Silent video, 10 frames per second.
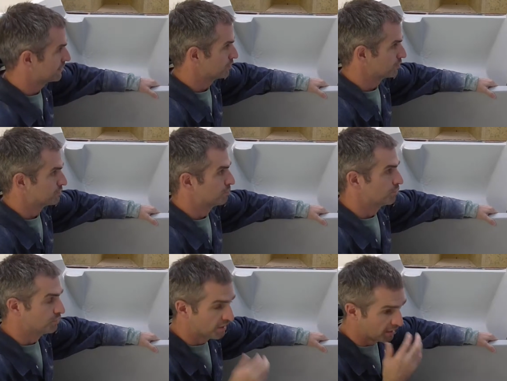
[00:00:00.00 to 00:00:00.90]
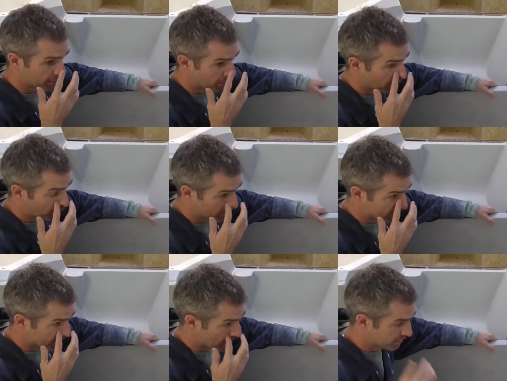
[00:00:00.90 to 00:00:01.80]
gets all spooned out with
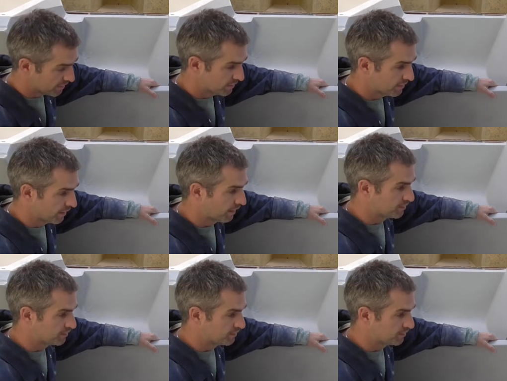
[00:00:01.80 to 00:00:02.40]
a sander